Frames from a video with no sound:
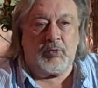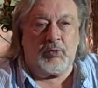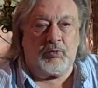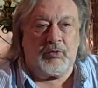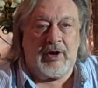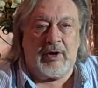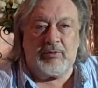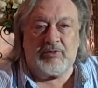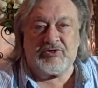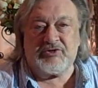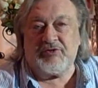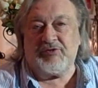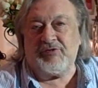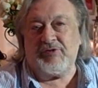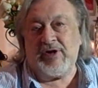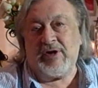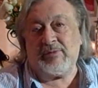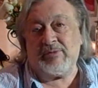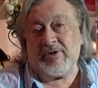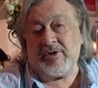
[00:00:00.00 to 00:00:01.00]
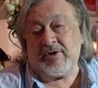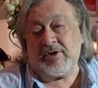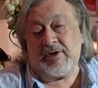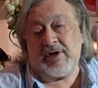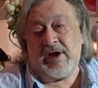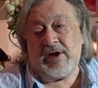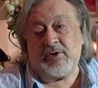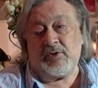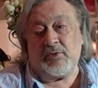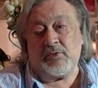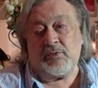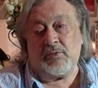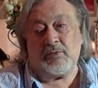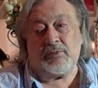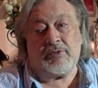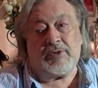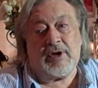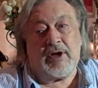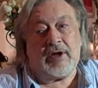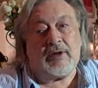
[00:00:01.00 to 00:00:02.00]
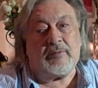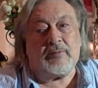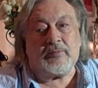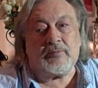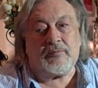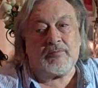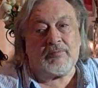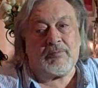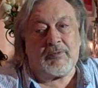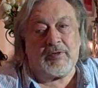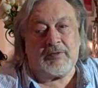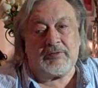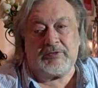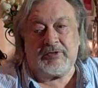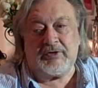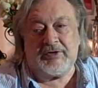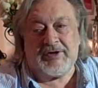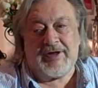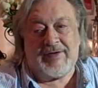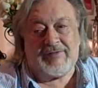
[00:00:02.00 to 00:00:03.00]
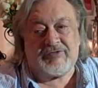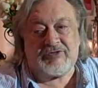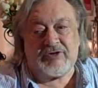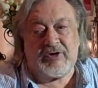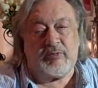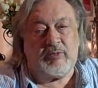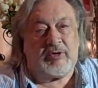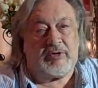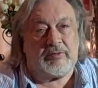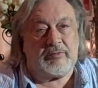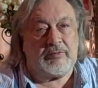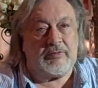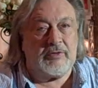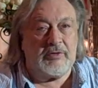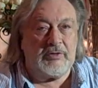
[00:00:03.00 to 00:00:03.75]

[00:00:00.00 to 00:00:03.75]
rare was the family that I knew that didn't have someone